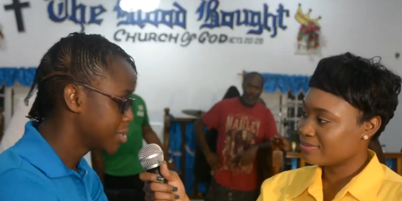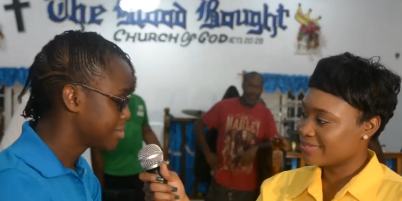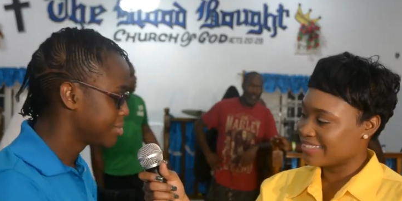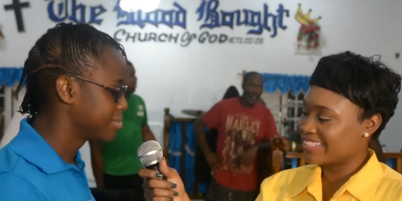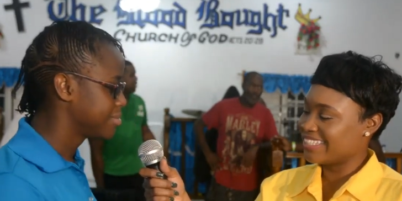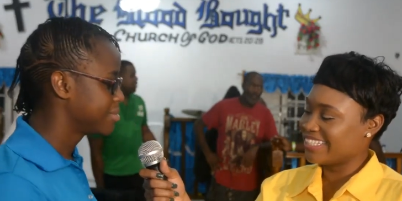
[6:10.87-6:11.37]

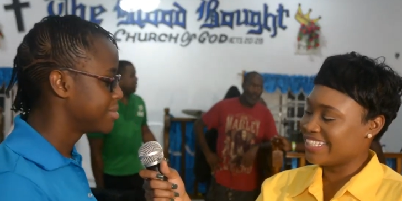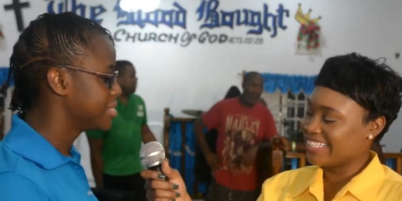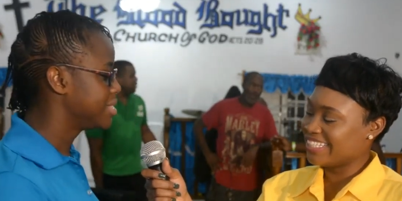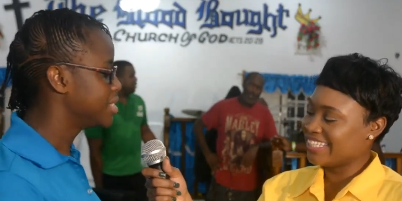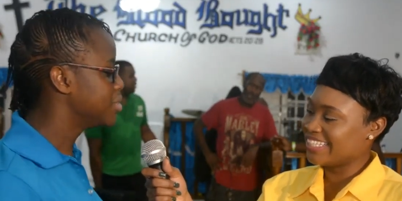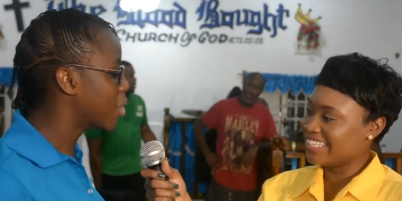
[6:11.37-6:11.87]

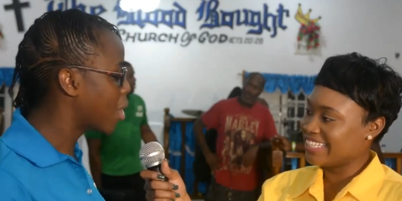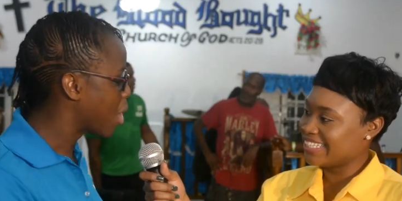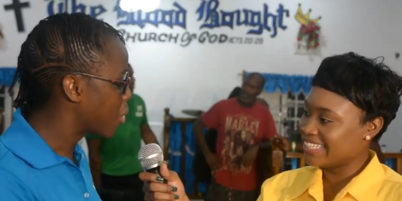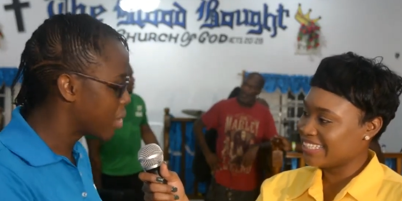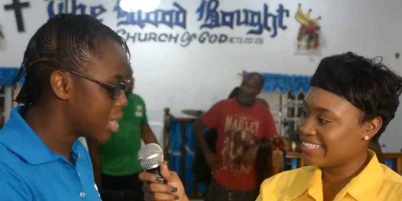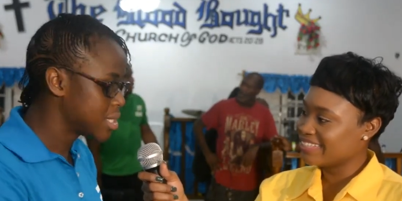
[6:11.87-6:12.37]
Speaker 1: You
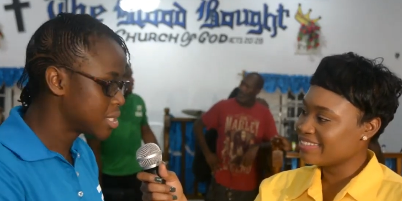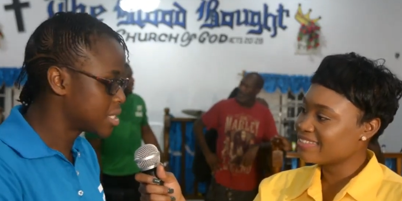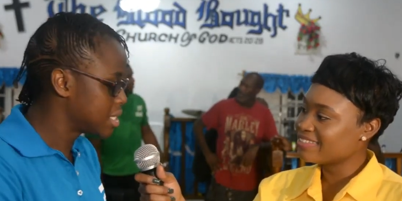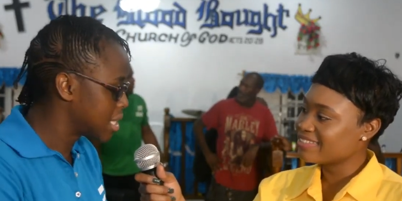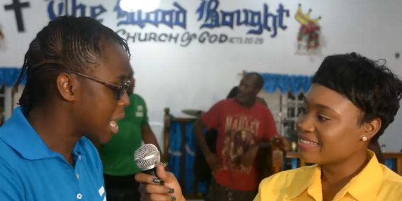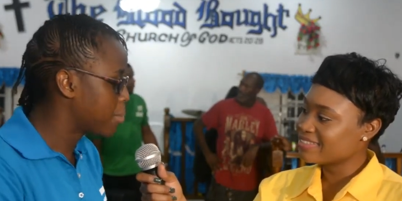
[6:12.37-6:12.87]
always
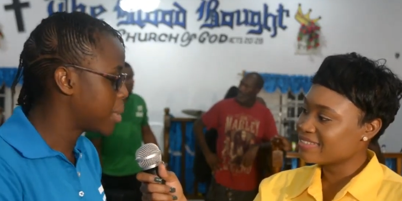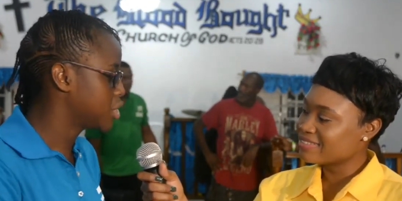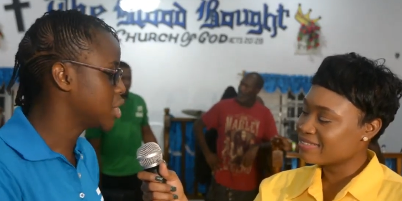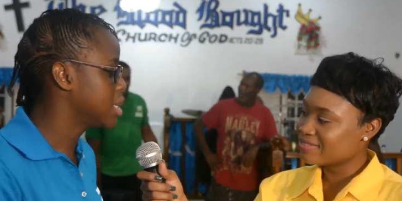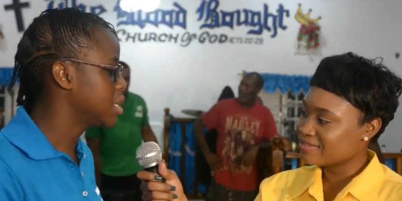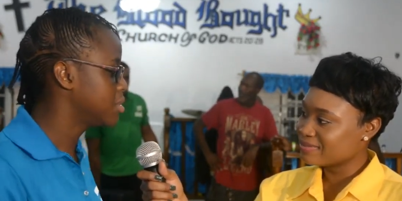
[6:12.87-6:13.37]
see that
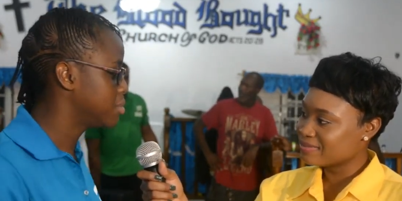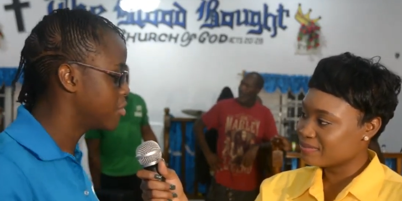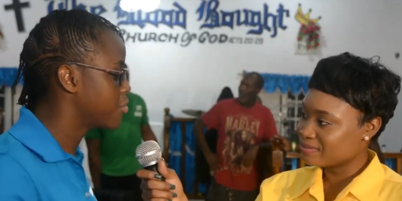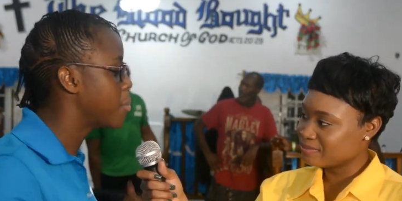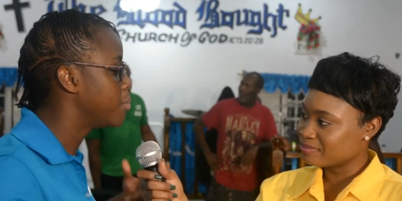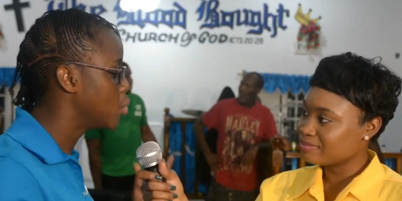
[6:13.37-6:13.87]
passion in
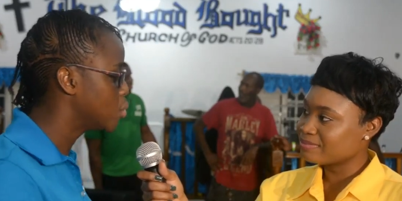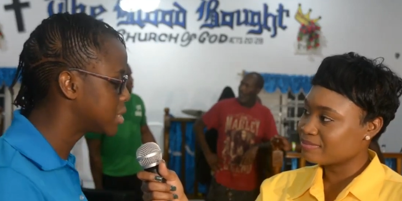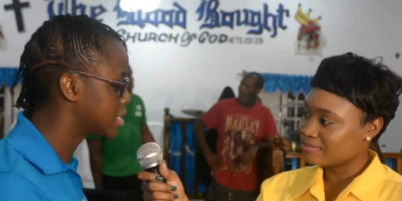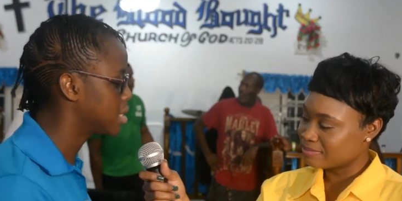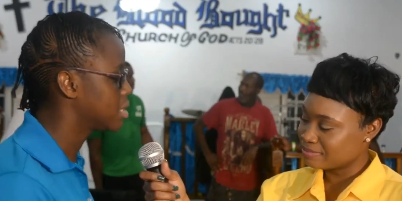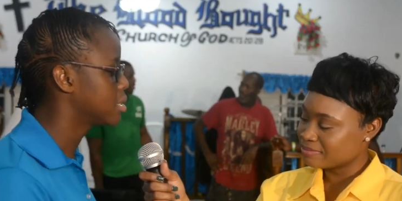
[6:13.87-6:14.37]
me for
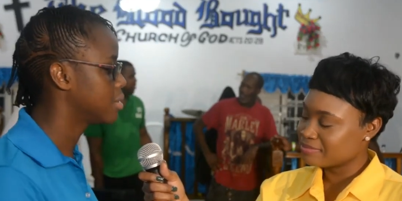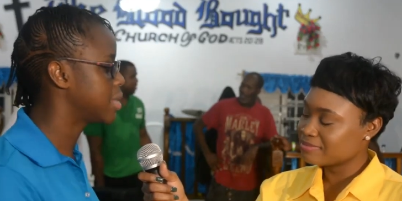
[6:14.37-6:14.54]
music.